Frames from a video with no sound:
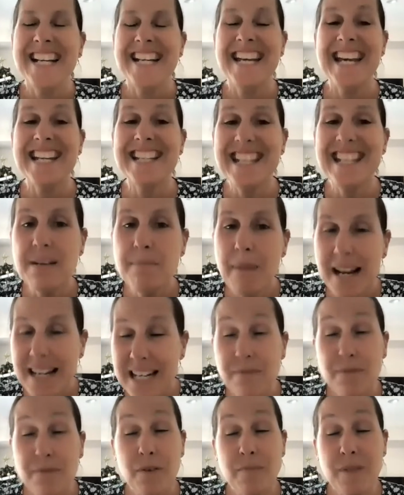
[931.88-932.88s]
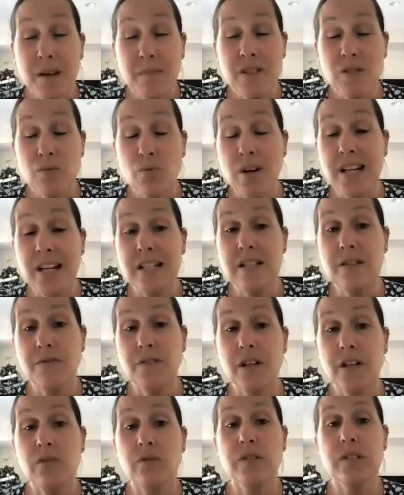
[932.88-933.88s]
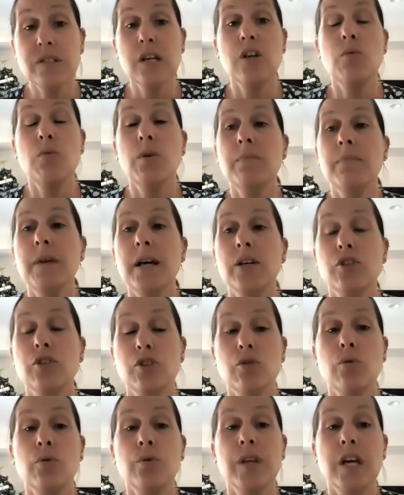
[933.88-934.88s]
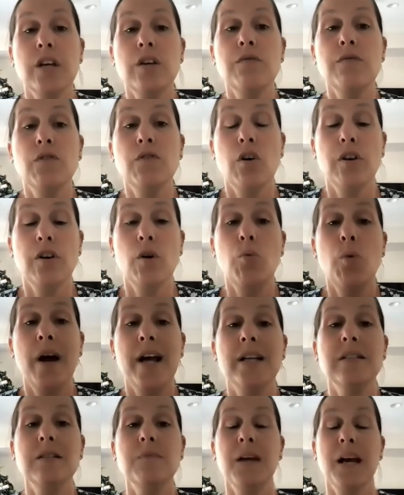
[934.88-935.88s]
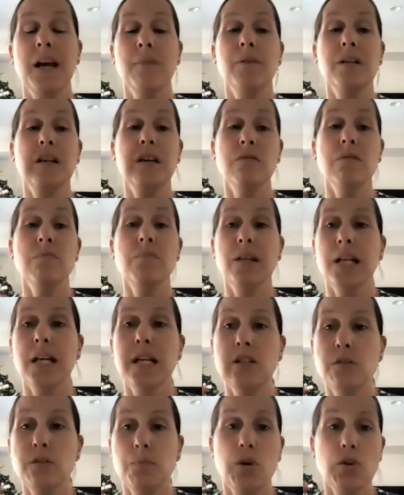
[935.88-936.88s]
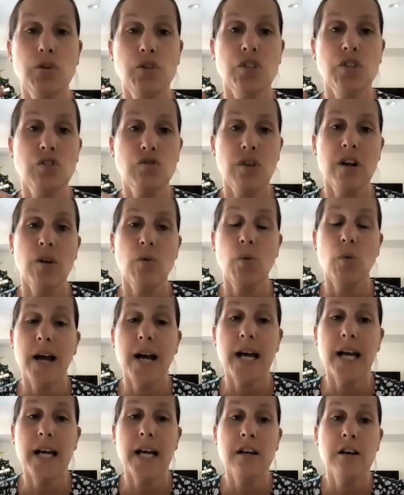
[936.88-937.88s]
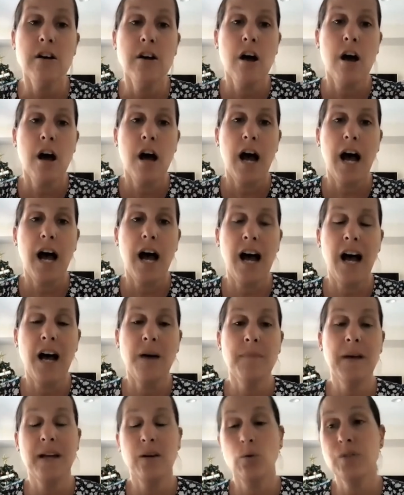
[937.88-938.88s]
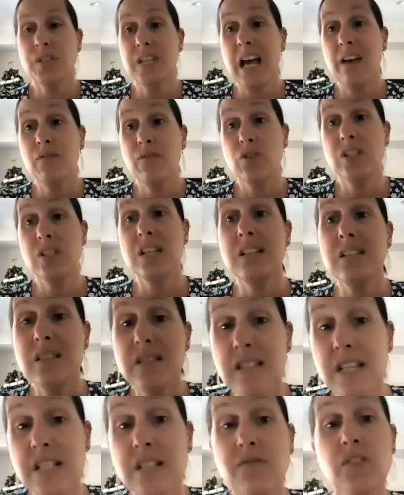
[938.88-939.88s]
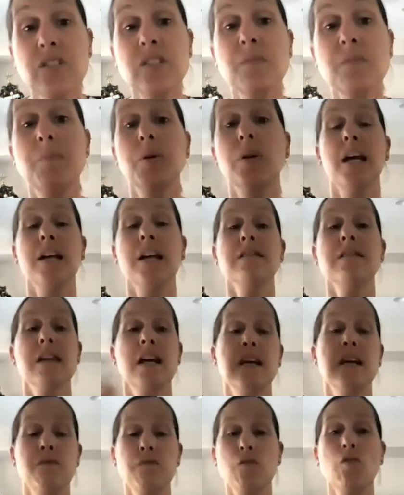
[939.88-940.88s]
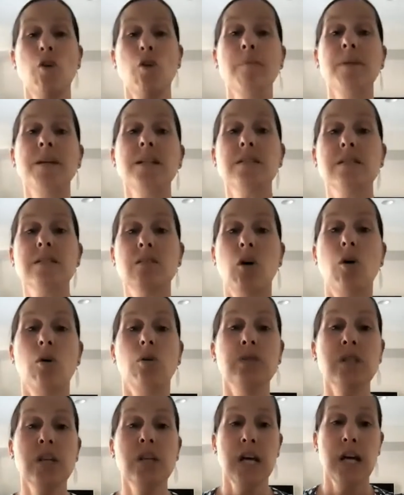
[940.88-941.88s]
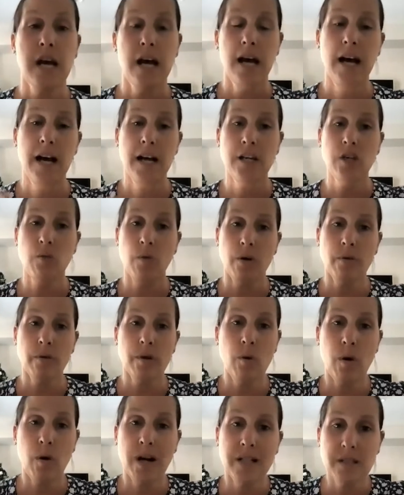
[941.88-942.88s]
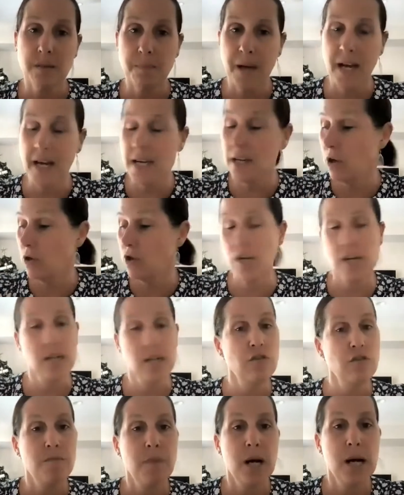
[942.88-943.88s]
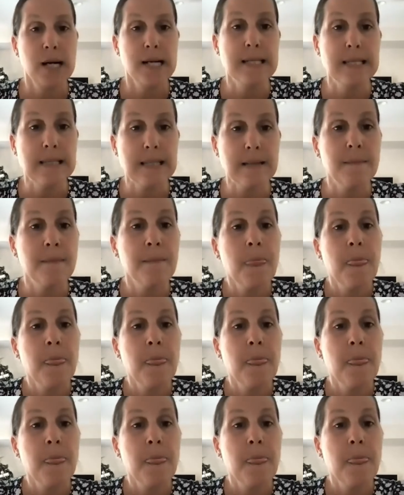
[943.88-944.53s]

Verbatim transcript: Getting money from them is really difficult. So you want to make sure that you've got a way to be able to give them a link to purchase straight away. Um, and also have your T's and C's visible and say, if you comment sold, uh, you are required to pay, no change of minds.